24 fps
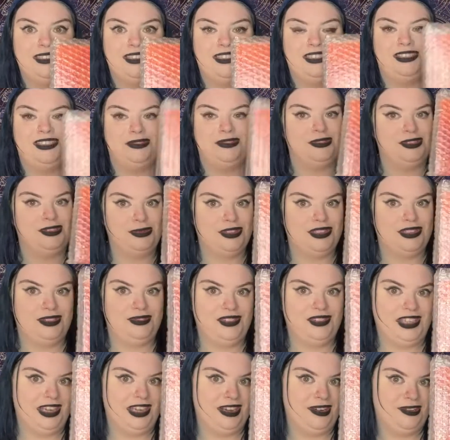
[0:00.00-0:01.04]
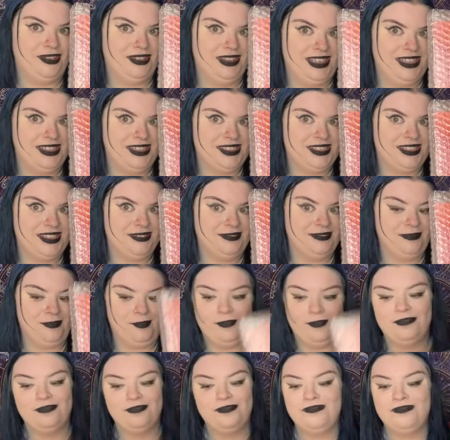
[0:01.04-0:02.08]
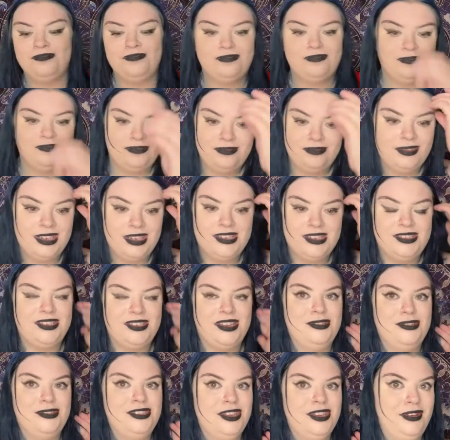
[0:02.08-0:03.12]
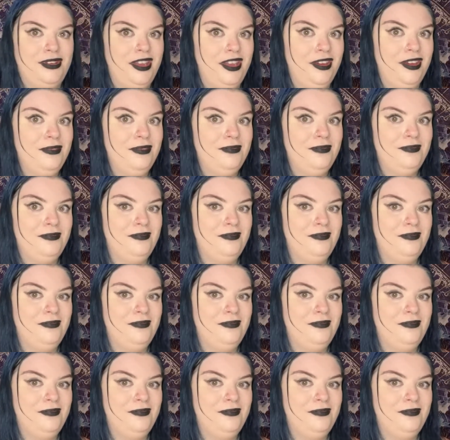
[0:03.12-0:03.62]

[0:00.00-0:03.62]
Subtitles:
to do a swatching video on this. So, so cute.